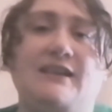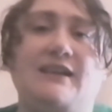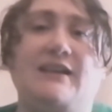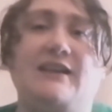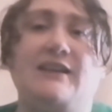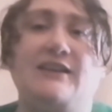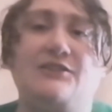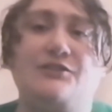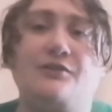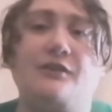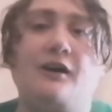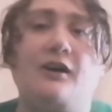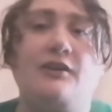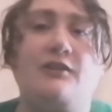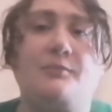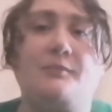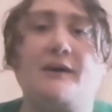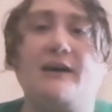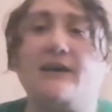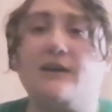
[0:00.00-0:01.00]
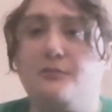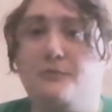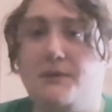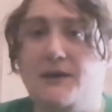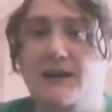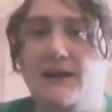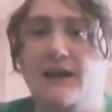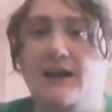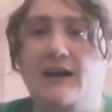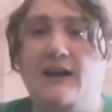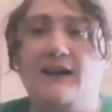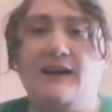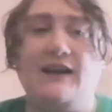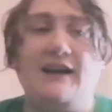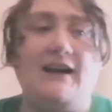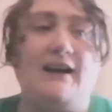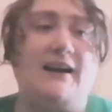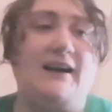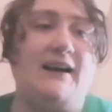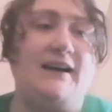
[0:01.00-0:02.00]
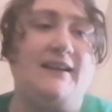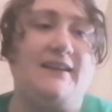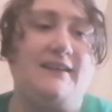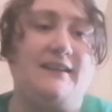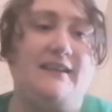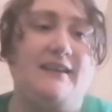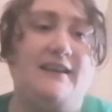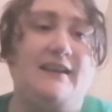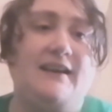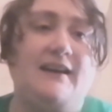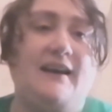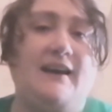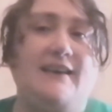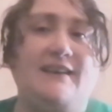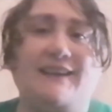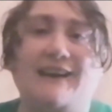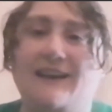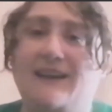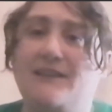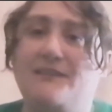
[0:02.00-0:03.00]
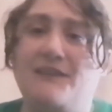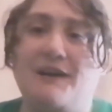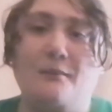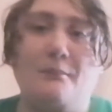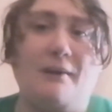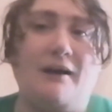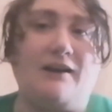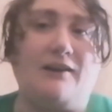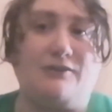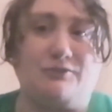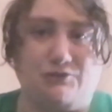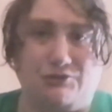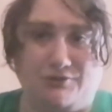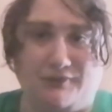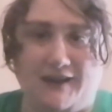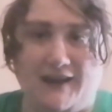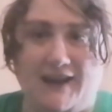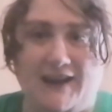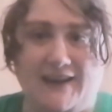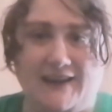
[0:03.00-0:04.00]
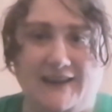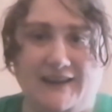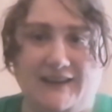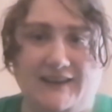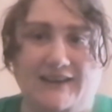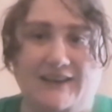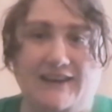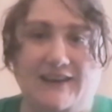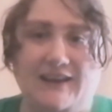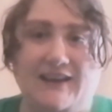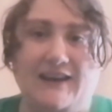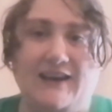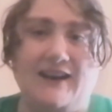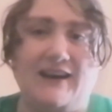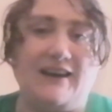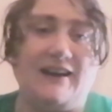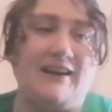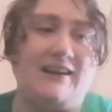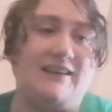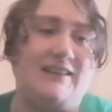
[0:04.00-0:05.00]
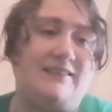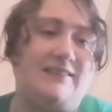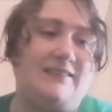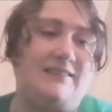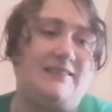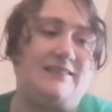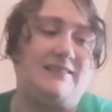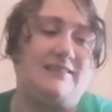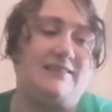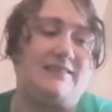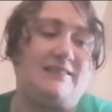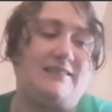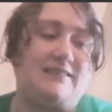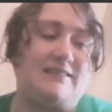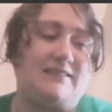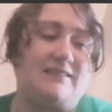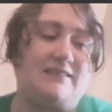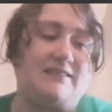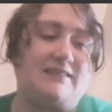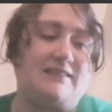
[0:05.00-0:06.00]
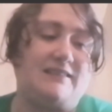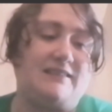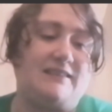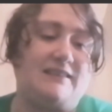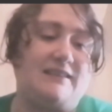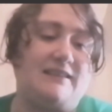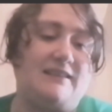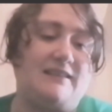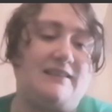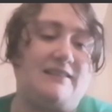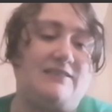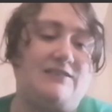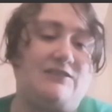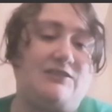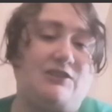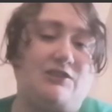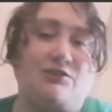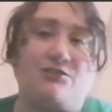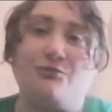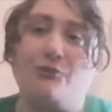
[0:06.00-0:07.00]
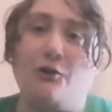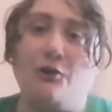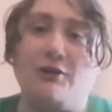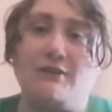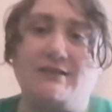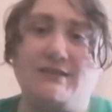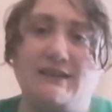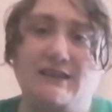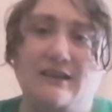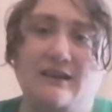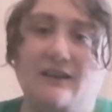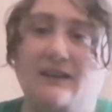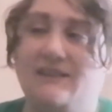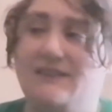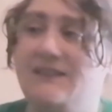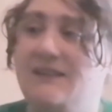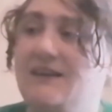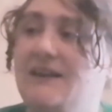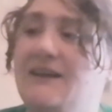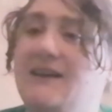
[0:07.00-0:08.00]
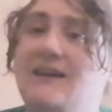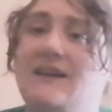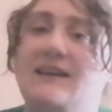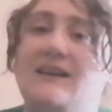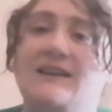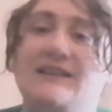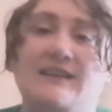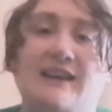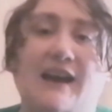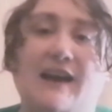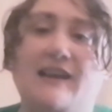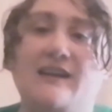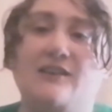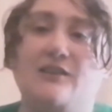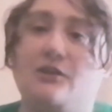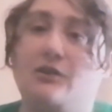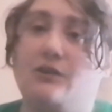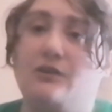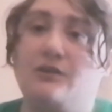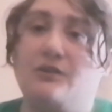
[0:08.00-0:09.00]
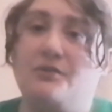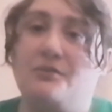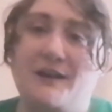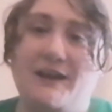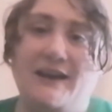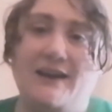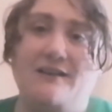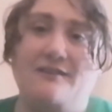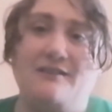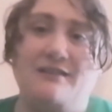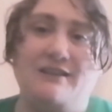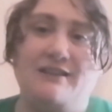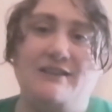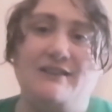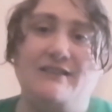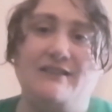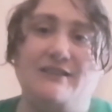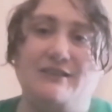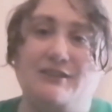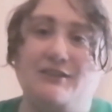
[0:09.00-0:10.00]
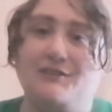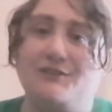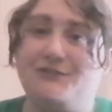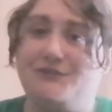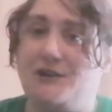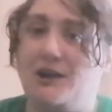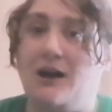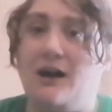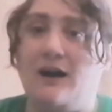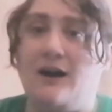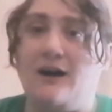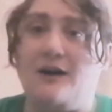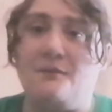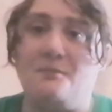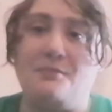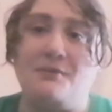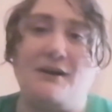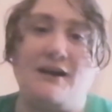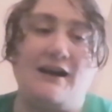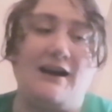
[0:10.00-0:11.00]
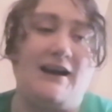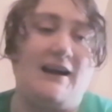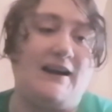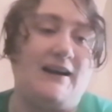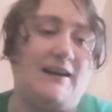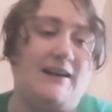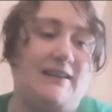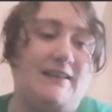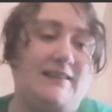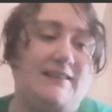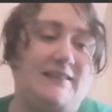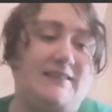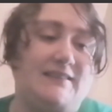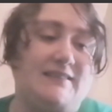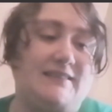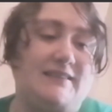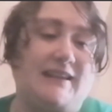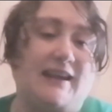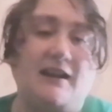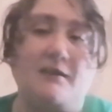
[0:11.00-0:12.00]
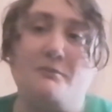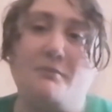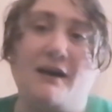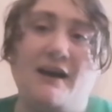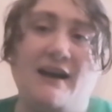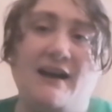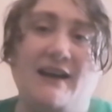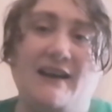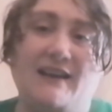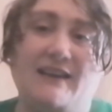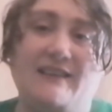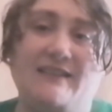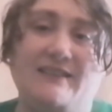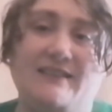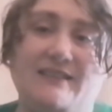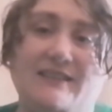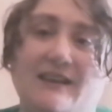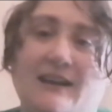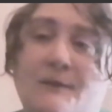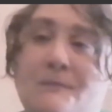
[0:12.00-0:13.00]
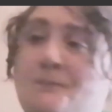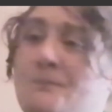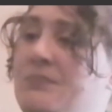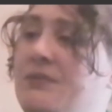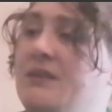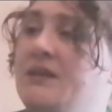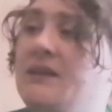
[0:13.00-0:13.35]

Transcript: leaning towards my career and getting that back on track and just focusing on getting a good career and a good job and getting back into